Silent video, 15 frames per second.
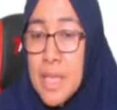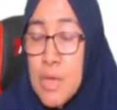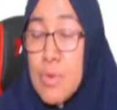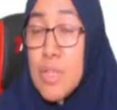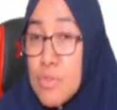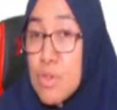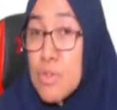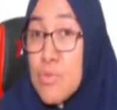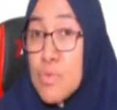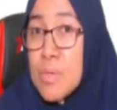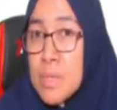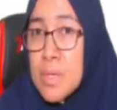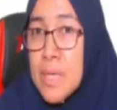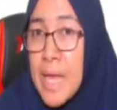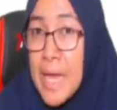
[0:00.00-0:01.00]
equal to
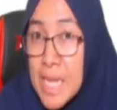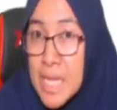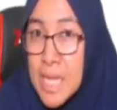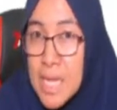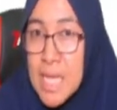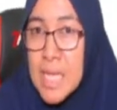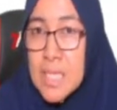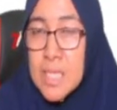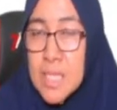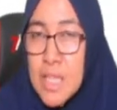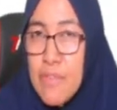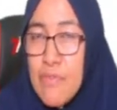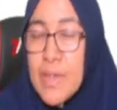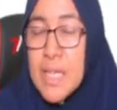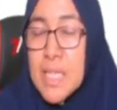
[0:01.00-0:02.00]
KD is
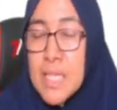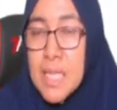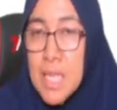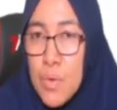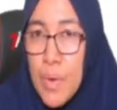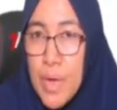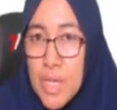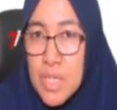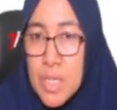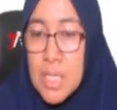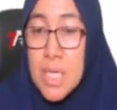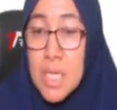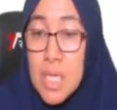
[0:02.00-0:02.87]
stiffness equation.